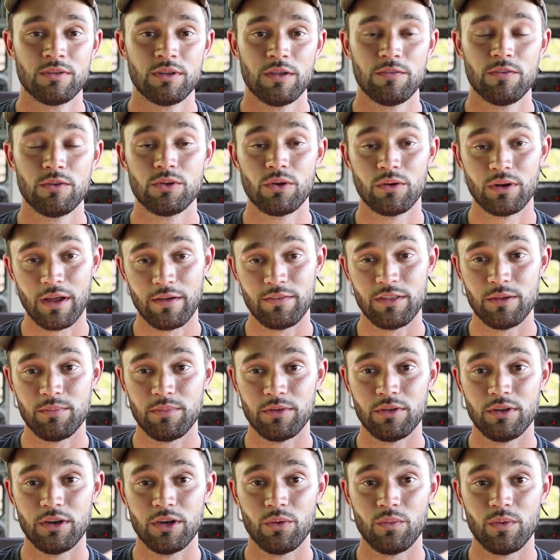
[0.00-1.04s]
If you don't have the
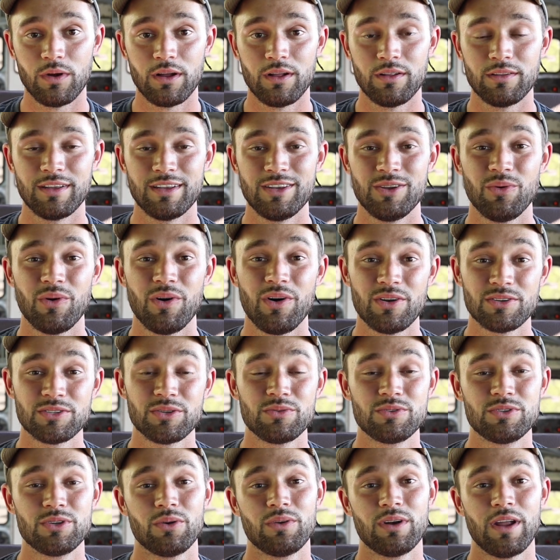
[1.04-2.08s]
ability to weld and you
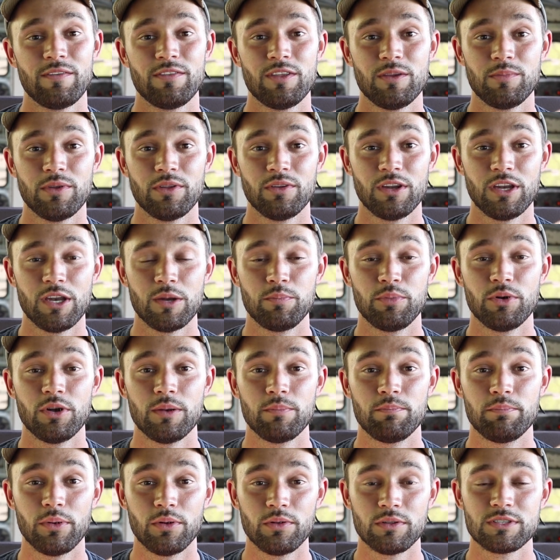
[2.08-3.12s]
also don't have the ability to
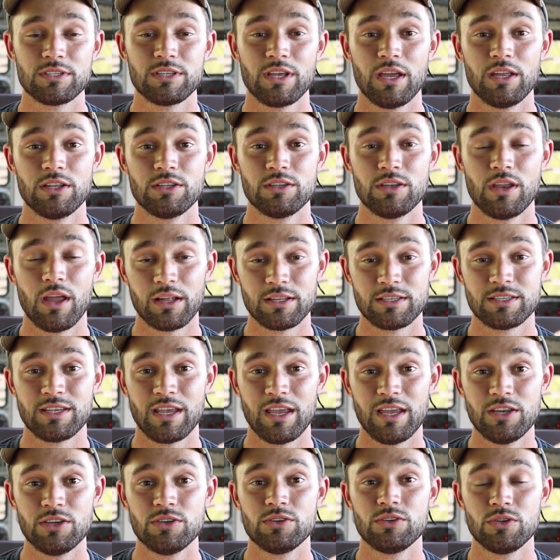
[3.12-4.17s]
put bolts and nuts
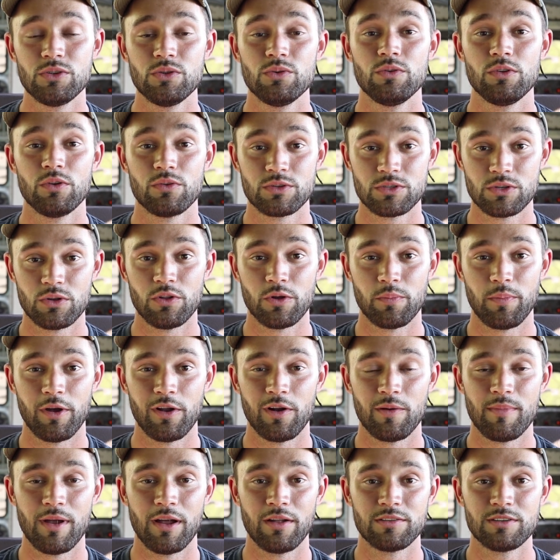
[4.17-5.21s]
into your solar
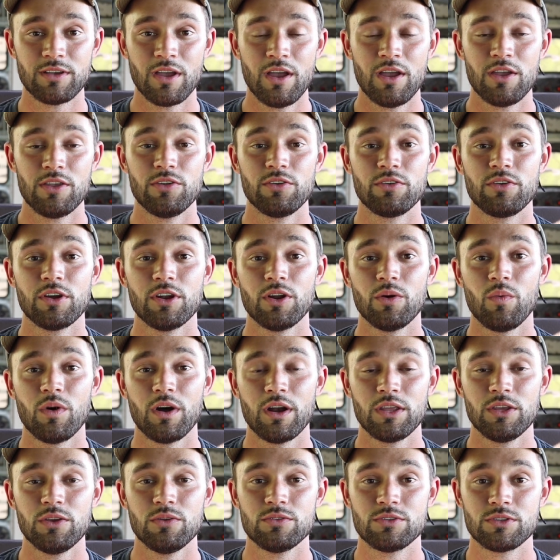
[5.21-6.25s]
panel mounts, you're going to
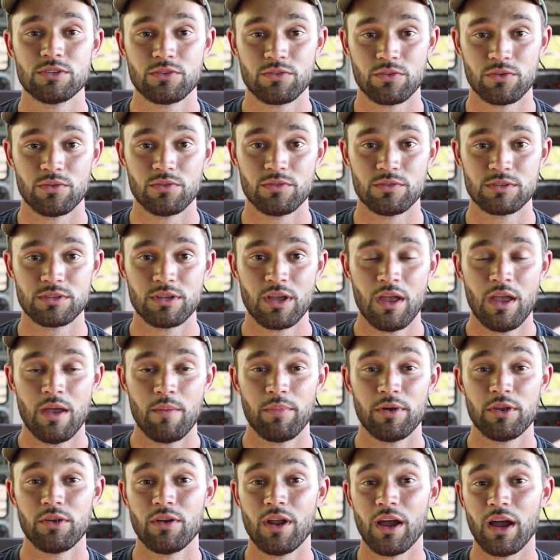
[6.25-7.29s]
want to use screws.
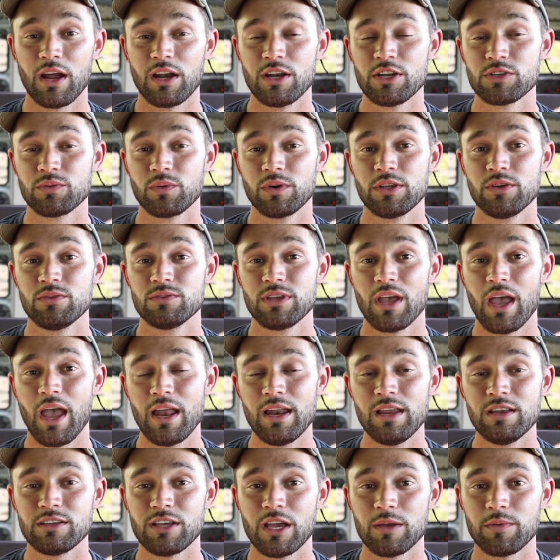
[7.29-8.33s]
But you're not going to just want to use
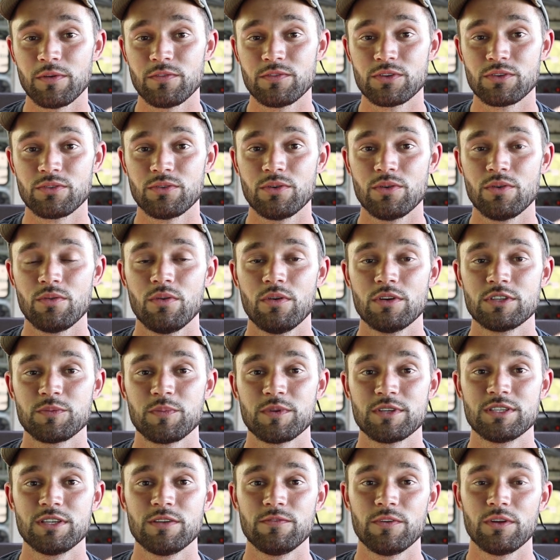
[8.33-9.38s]
any type of screw.
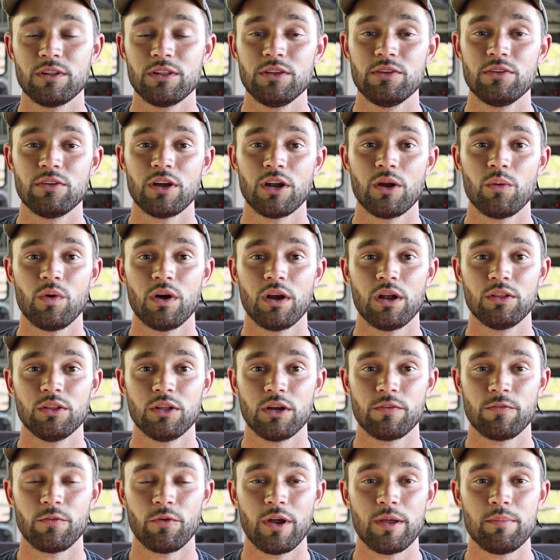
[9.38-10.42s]
Specifically, you're going to want to
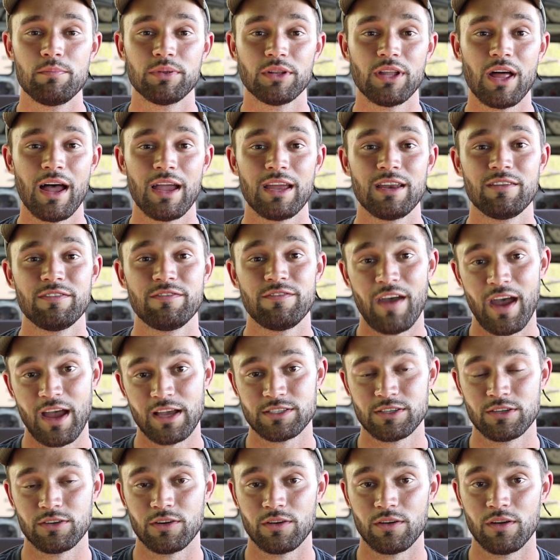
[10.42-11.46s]
look for a blind
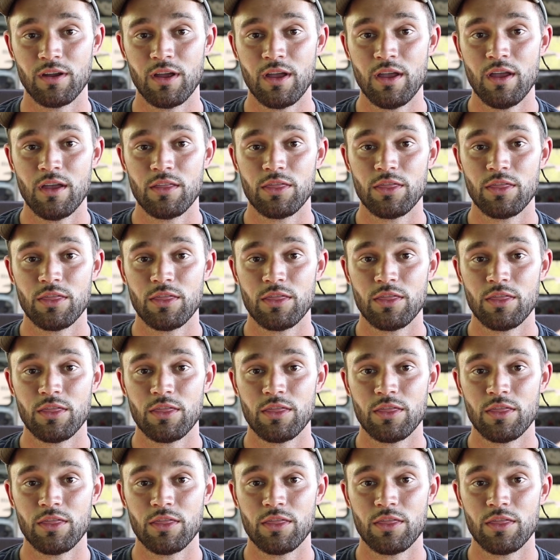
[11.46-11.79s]
fastener.